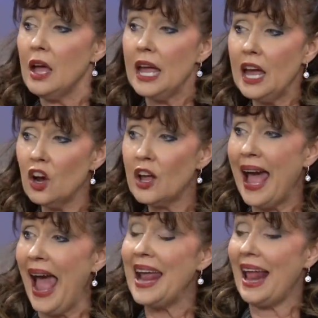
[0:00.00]
ear
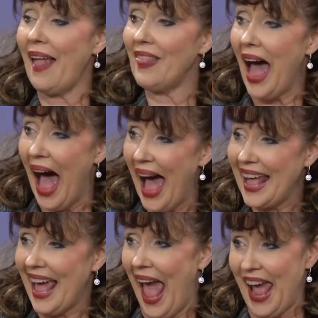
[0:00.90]
gate and the eye
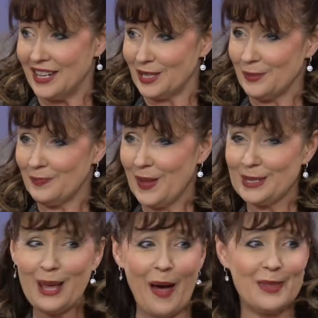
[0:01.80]
gate.
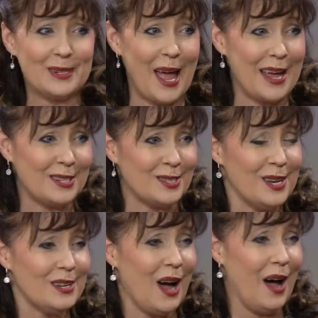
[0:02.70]
That's how the dakes.
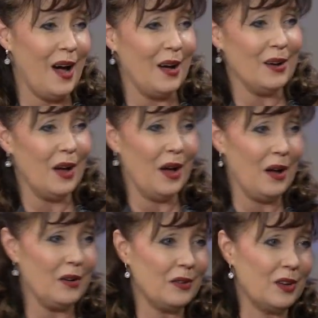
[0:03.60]
Uh,
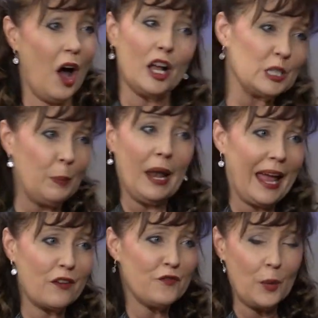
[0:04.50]
uh, God's
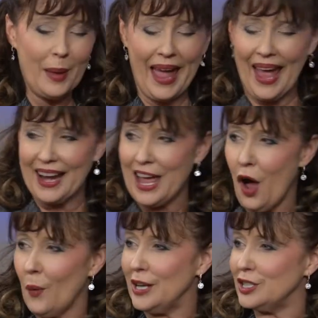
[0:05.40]
plan for man. He
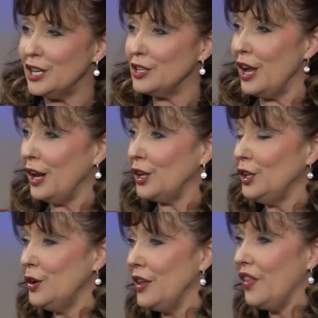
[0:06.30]
always in,
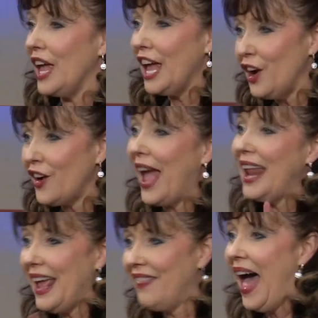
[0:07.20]
included the ear
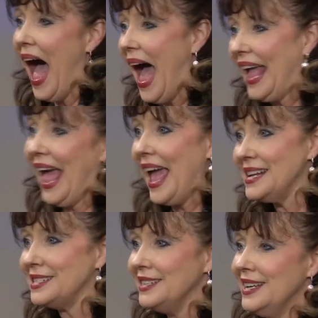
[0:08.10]
gate and the eye
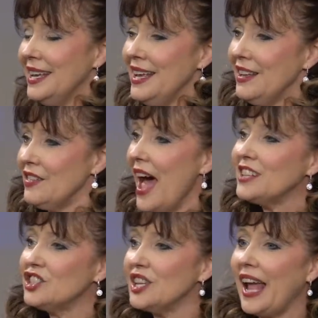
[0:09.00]
gate.
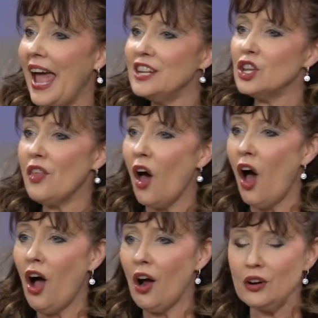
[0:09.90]
That's the gate to the
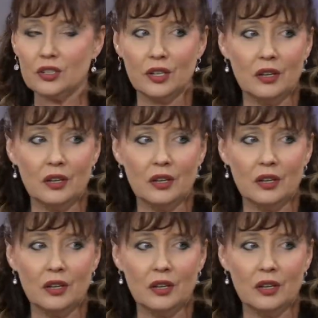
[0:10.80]
heart.